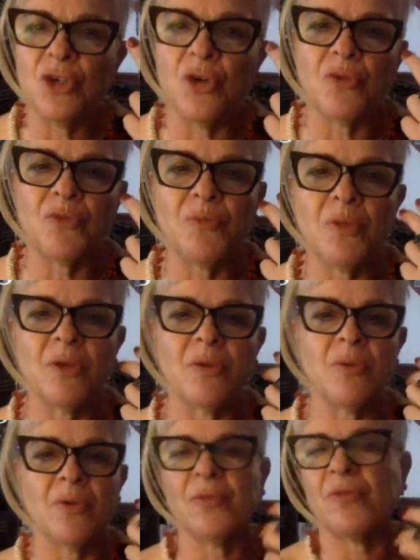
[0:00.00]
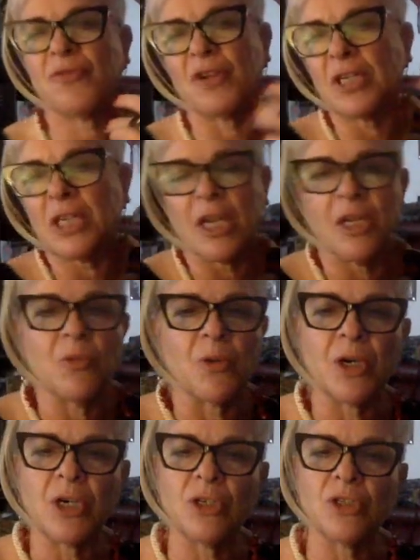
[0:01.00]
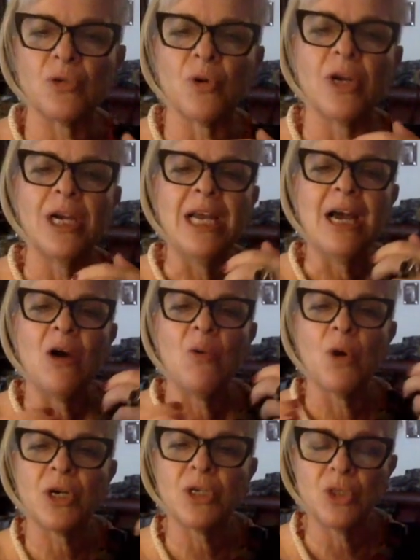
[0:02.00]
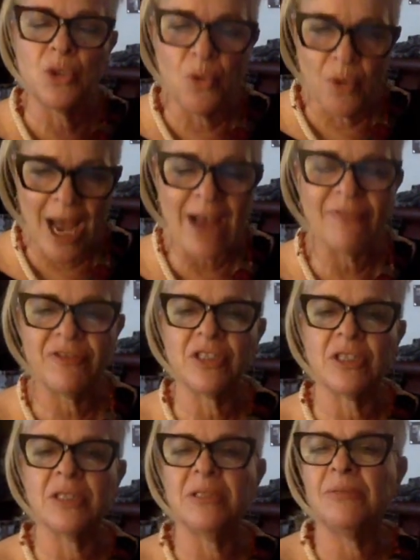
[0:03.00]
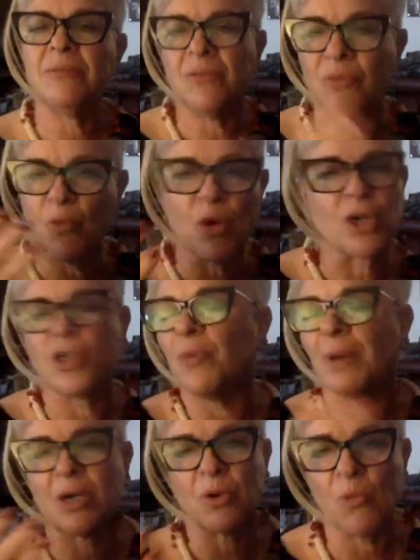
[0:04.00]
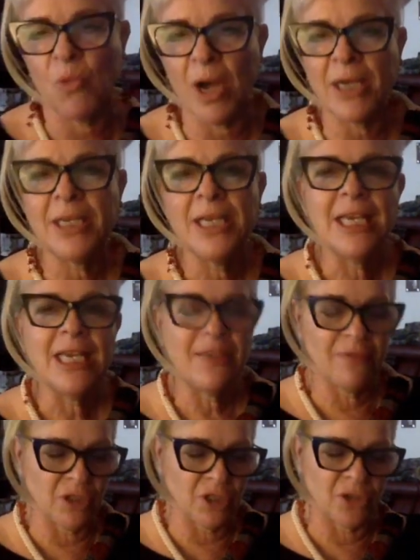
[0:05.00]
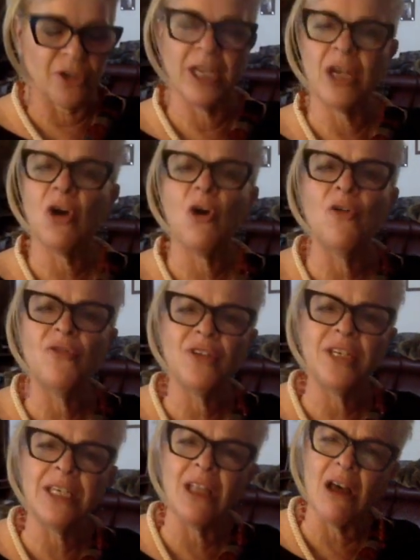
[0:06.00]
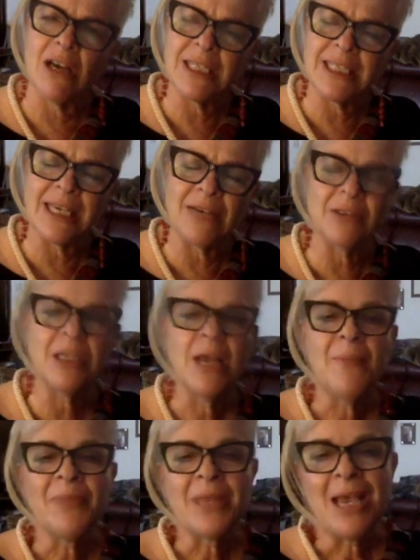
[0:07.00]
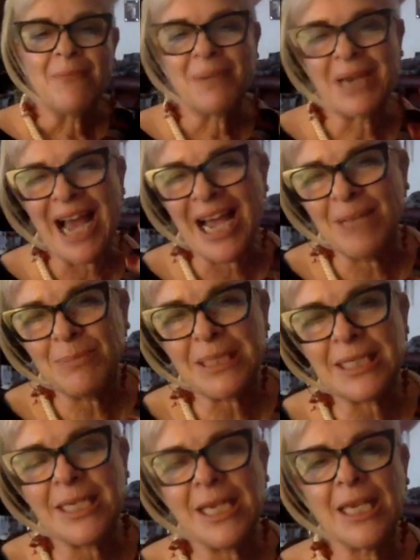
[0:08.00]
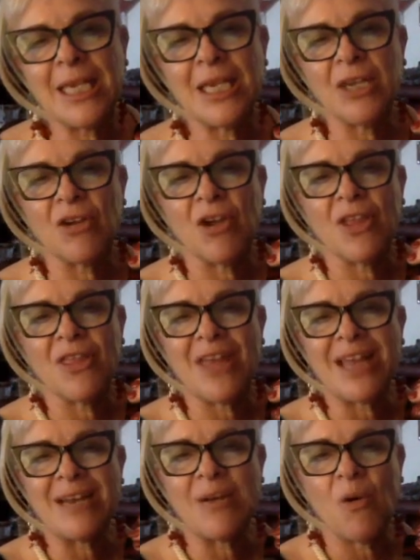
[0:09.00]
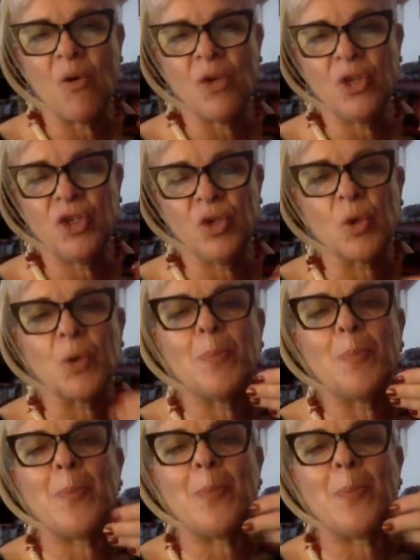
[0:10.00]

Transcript: know, uh, uh, frontline workers or workers who have to work no matter what, even during COVID lockdown. But I'm seeing here that your